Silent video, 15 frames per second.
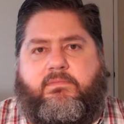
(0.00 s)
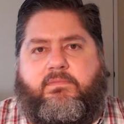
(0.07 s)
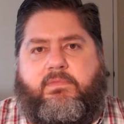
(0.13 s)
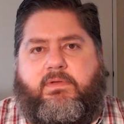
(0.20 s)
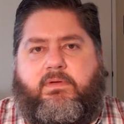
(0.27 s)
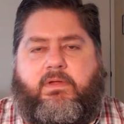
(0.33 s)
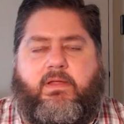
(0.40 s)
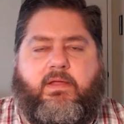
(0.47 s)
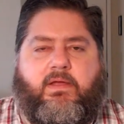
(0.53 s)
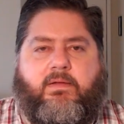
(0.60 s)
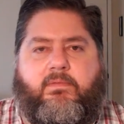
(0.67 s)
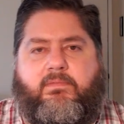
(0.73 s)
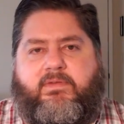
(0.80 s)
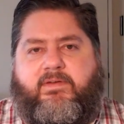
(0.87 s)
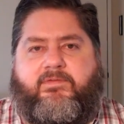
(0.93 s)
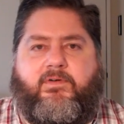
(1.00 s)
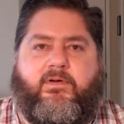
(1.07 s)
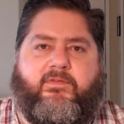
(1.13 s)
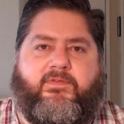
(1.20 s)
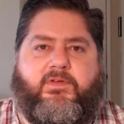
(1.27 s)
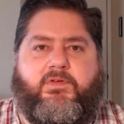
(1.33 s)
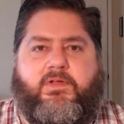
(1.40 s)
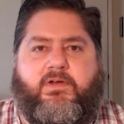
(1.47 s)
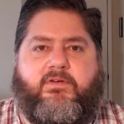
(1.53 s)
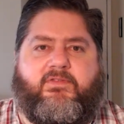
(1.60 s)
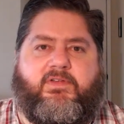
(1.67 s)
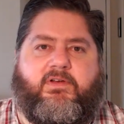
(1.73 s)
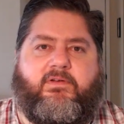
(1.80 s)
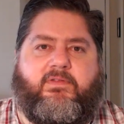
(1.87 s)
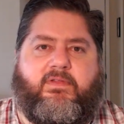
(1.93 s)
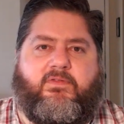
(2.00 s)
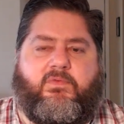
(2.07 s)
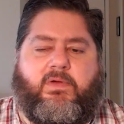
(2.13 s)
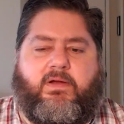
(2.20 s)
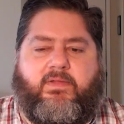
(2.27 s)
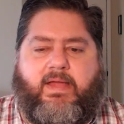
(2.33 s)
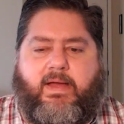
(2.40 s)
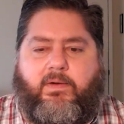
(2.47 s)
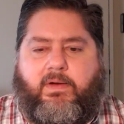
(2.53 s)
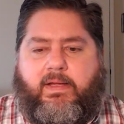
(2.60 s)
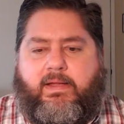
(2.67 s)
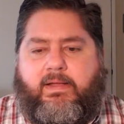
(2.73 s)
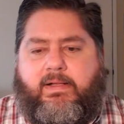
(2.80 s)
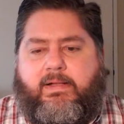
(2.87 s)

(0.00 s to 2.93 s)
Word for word: you can differ a few years here this way or that way.